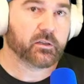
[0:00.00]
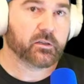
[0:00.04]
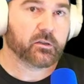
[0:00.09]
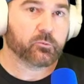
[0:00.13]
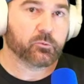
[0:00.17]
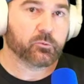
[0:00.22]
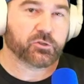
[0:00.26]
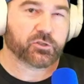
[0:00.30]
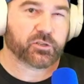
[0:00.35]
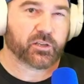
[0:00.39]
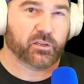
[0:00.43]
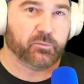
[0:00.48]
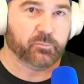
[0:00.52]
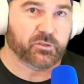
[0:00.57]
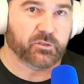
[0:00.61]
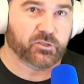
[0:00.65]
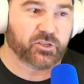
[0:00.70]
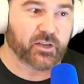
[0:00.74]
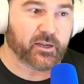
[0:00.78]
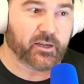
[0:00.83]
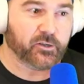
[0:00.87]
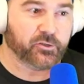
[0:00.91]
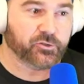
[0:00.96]
which can be
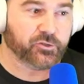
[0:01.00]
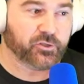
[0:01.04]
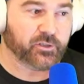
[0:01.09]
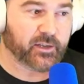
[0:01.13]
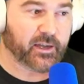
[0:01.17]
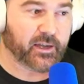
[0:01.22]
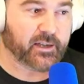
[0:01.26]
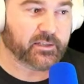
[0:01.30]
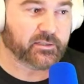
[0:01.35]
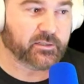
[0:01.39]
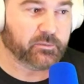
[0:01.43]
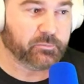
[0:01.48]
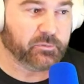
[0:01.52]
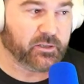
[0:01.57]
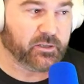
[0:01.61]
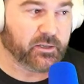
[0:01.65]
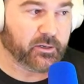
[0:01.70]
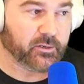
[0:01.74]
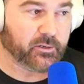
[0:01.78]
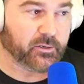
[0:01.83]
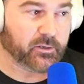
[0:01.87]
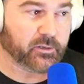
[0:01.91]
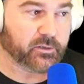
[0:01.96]
challenging as a
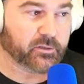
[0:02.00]
beginner.